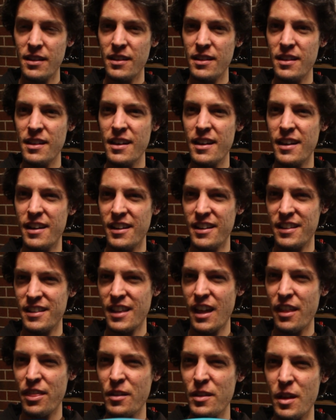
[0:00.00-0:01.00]
yeah,
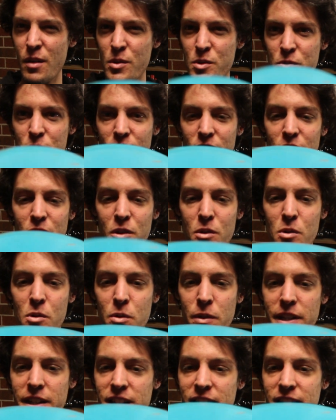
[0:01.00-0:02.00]
I thought that was really cool
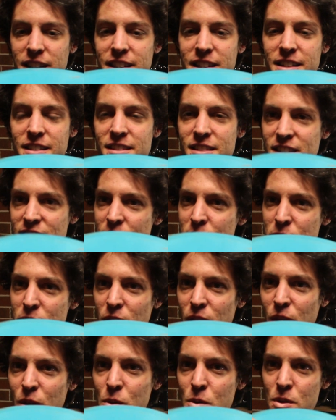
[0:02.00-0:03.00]
that it doesn't seem to
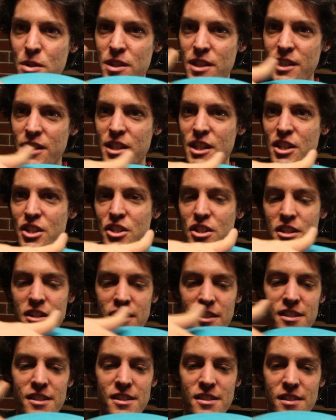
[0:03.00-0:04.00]
lose the
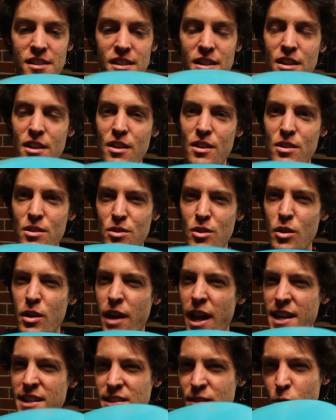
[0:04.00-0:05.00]
dishness. So
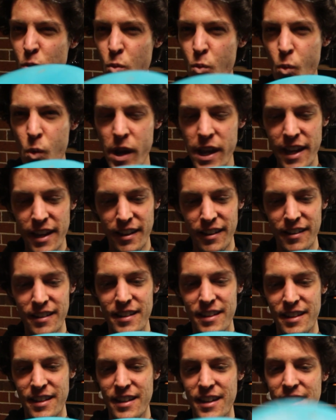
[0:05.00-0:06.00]
as a wing,
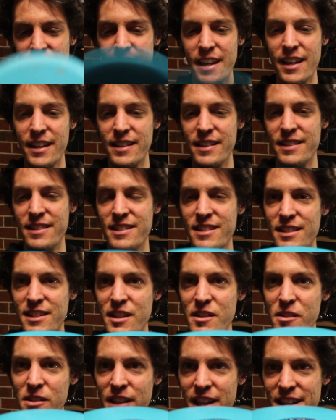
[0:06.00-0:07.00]
it
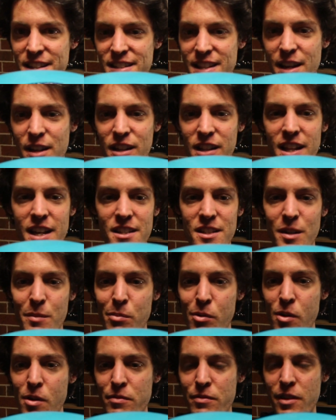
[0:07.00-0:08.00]
still has that classic
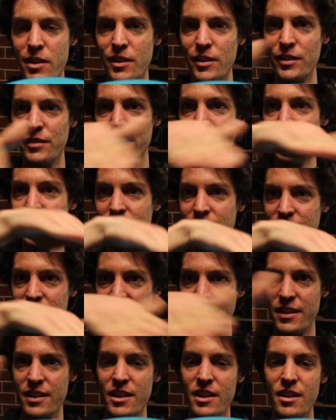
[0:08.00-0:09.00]
profile of the
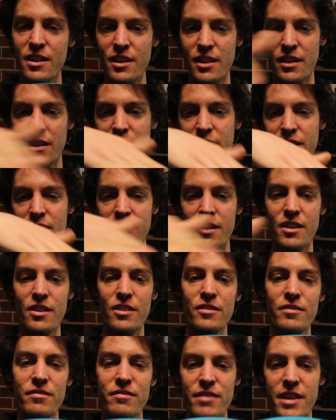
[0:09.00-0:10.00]

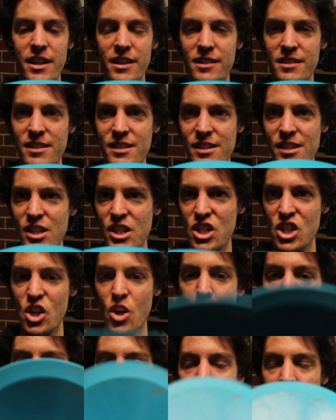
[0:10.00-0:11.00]
convex
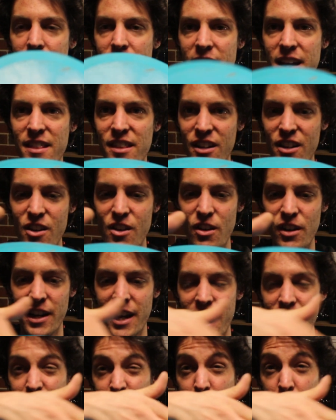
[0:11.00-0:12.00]
top and the
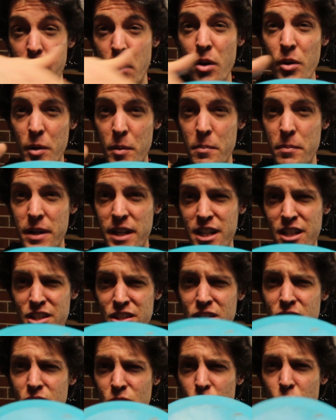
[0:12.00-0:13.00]
concave bottom. It's
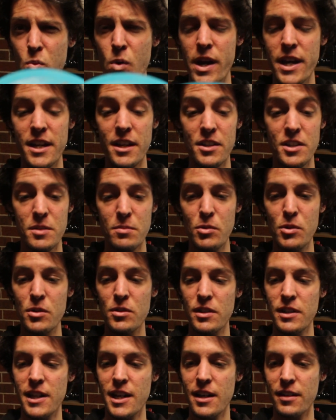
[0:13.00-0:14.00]
just way
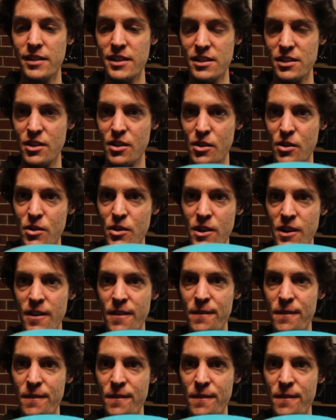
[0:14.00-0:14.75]
smoother now. There's no